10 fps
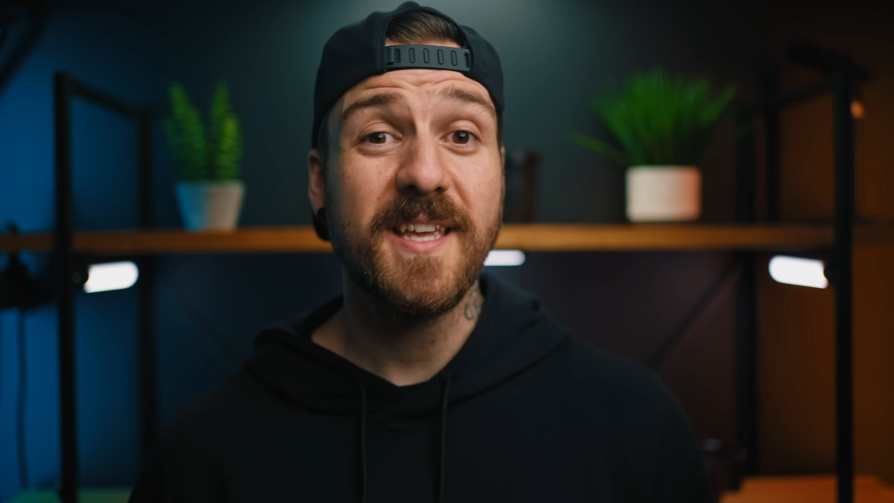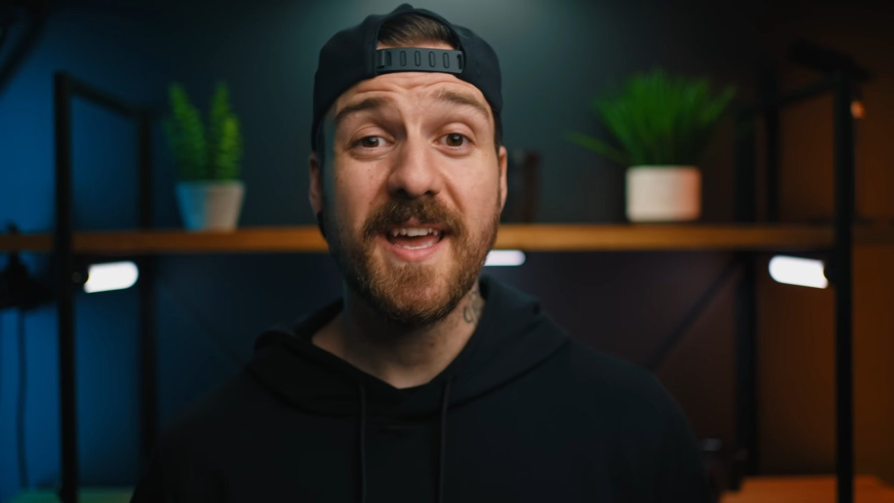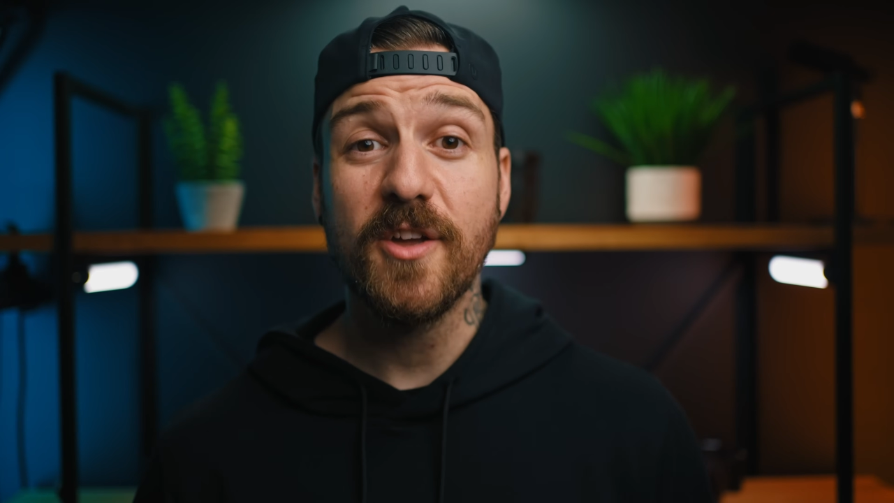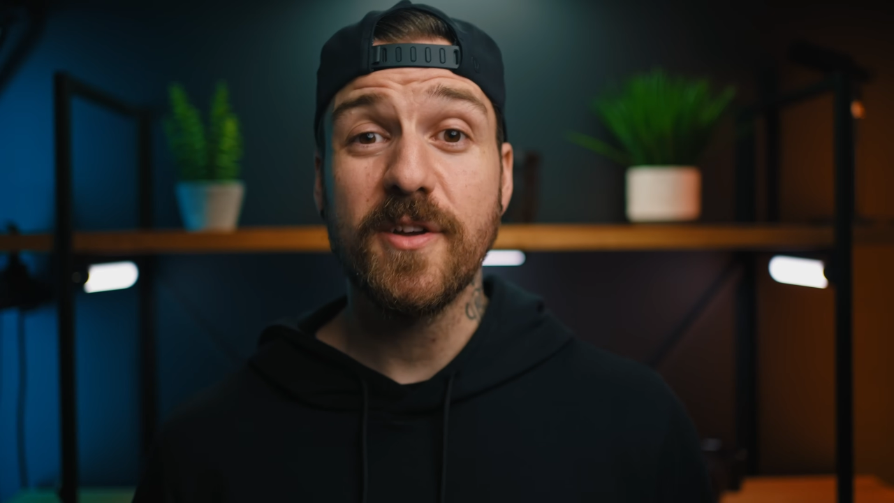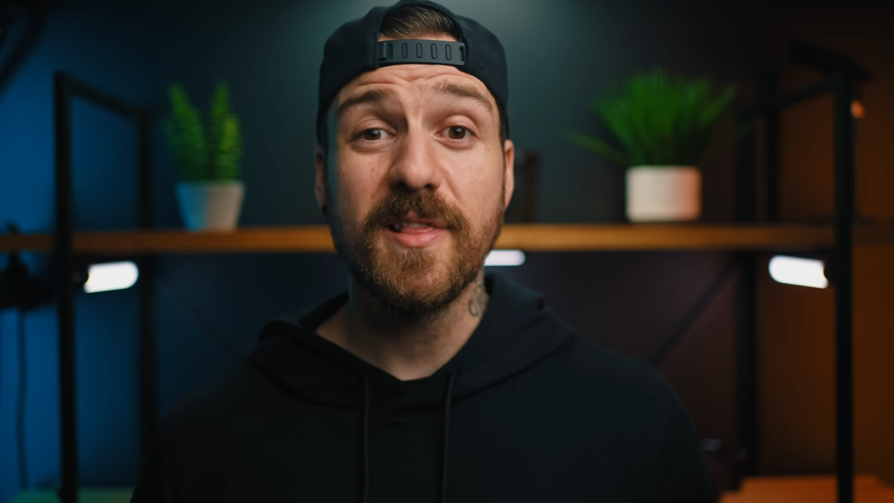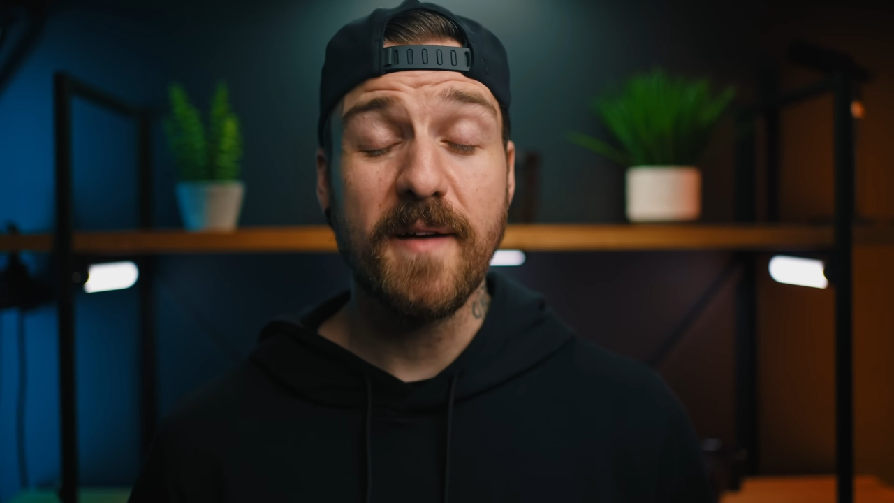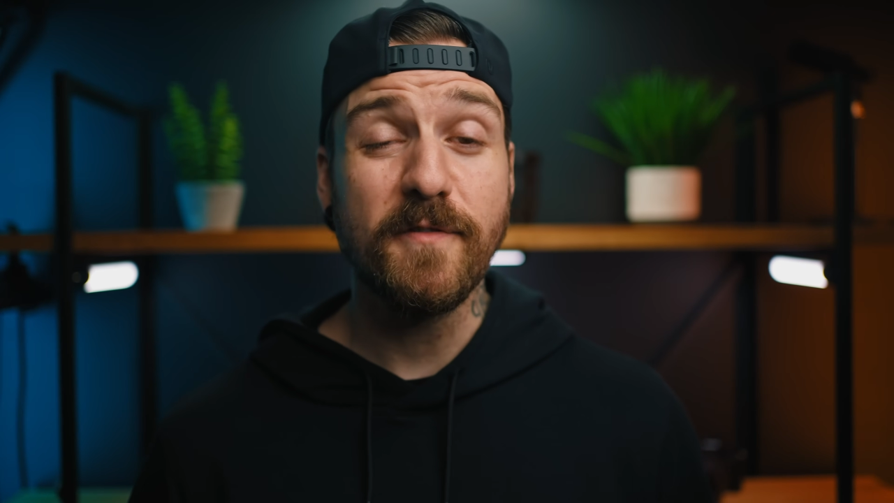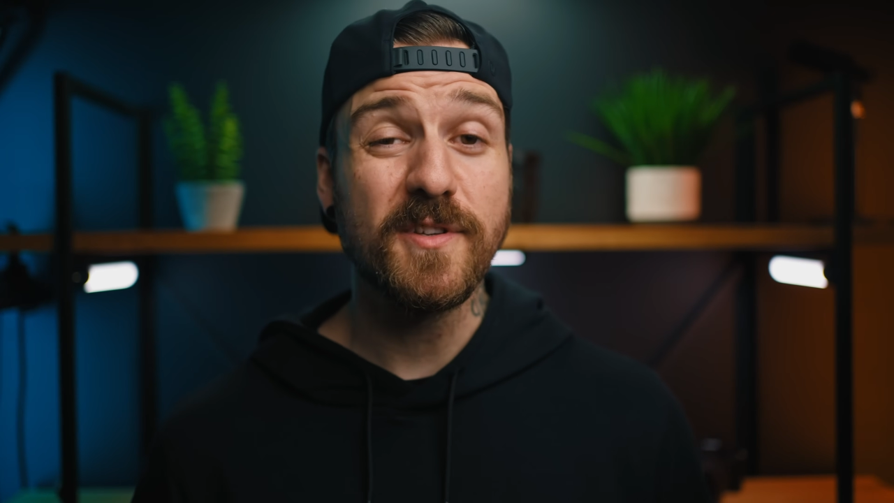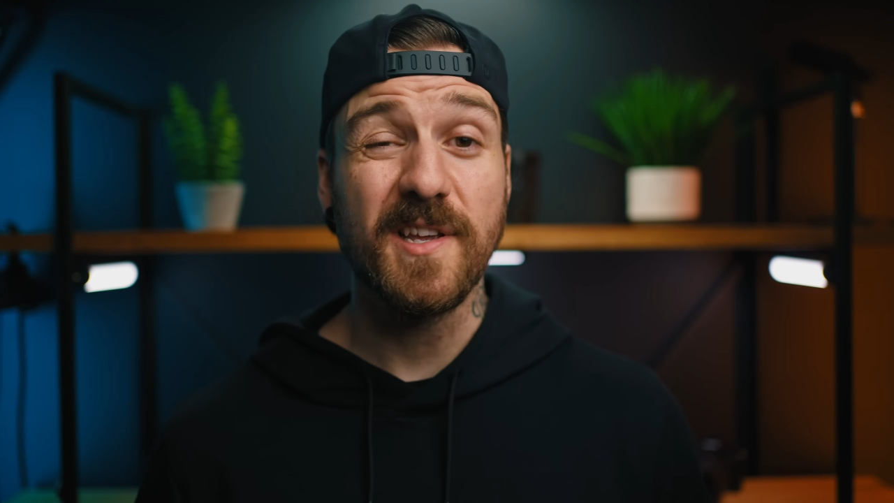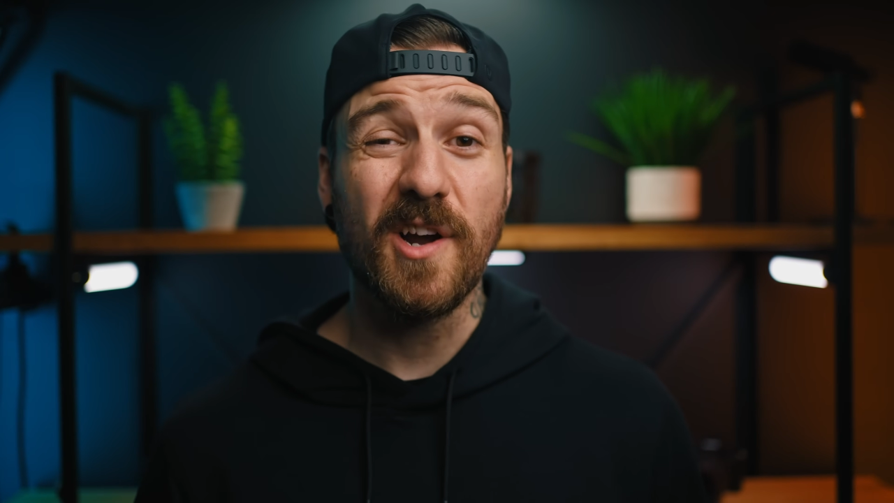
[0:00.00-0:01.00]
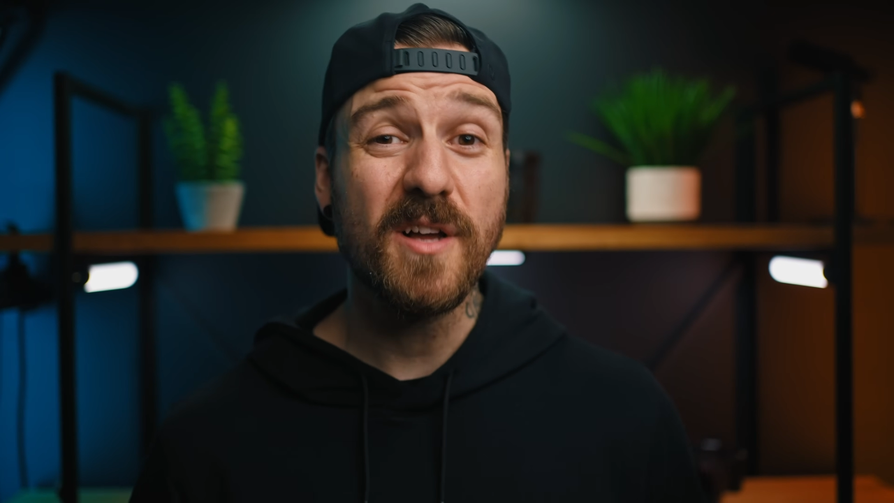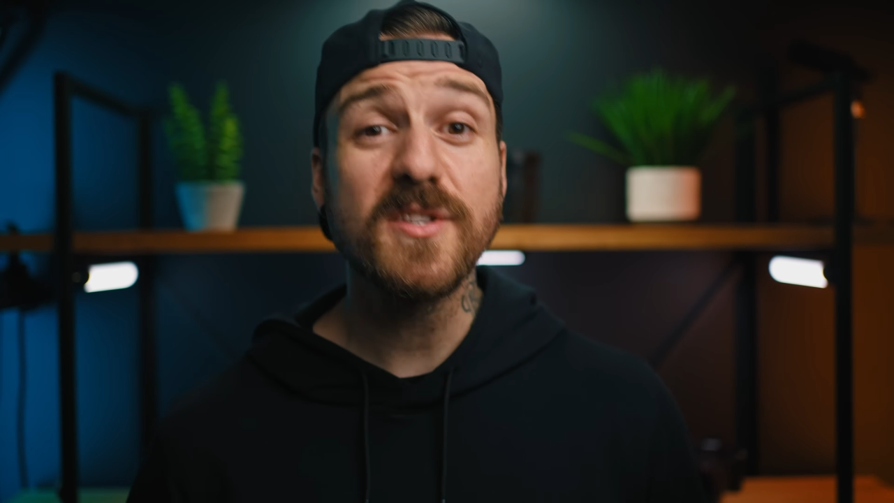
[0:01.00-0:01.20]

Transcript: get good levels at all,